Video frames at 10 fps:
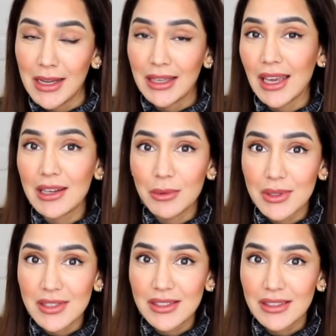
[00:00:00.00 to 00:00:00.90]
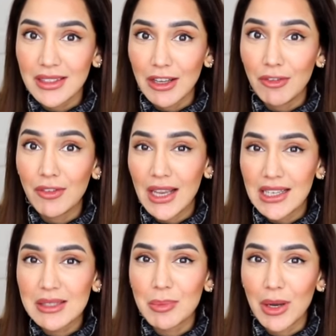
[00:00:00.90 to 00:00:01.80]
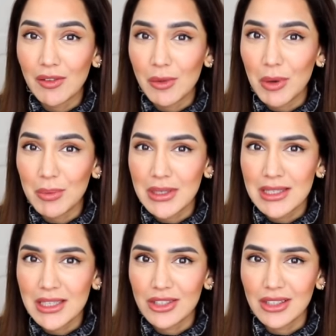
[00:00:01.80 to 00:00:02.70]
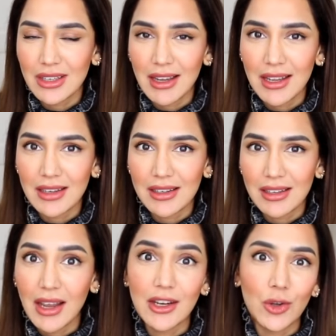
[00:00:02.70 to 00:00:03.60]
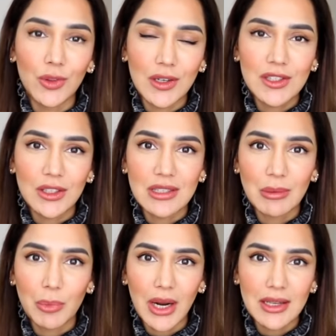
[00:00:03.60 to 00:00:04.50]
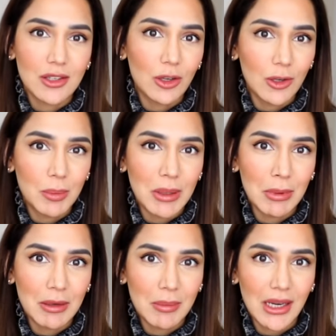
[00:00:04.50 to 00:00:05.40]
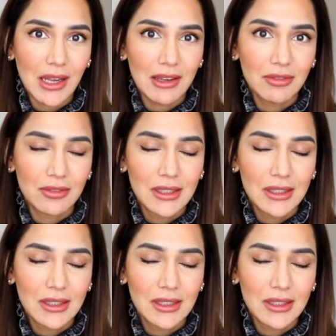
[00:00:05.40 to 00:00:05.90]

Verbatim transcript: Again, it was a fairly spur of the moment decision, and I know that it's going to surprise a lot of people in my life.